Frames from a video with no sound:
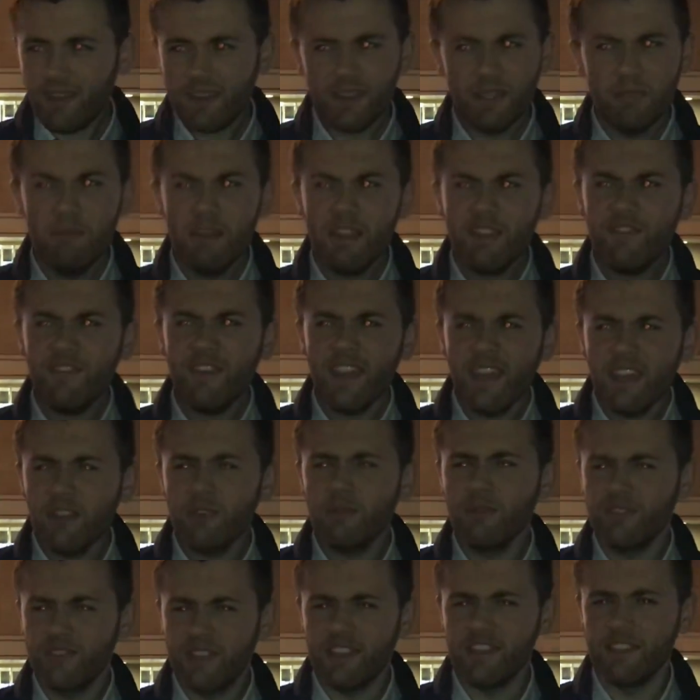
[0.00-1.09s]
The
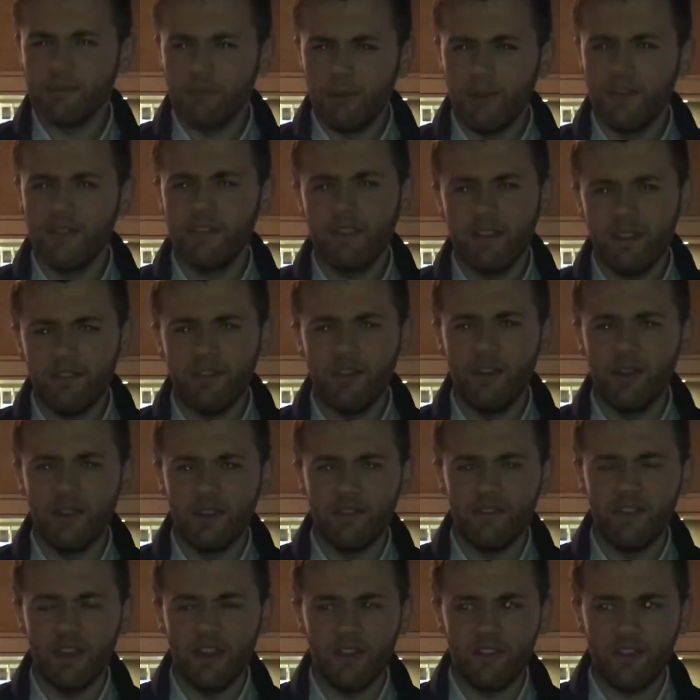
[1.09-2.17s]
midfield was disappointing, I thought, in the
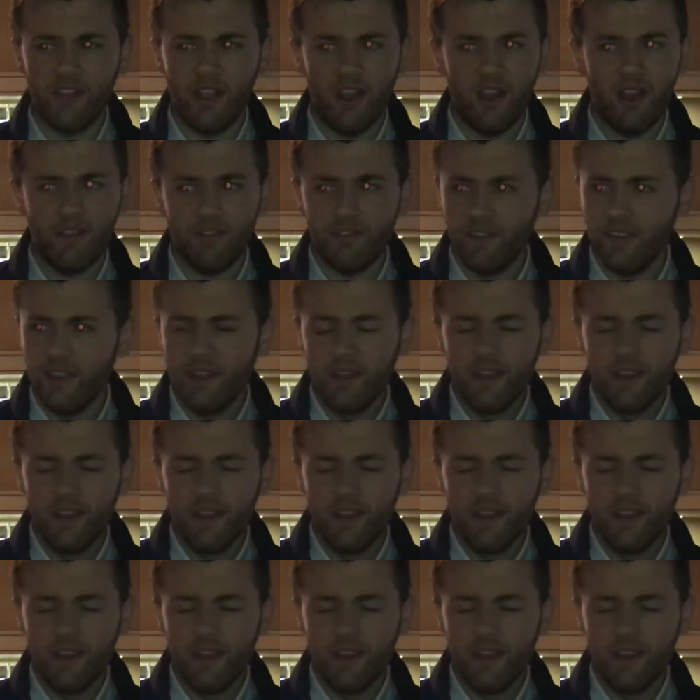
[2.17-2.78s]
first half.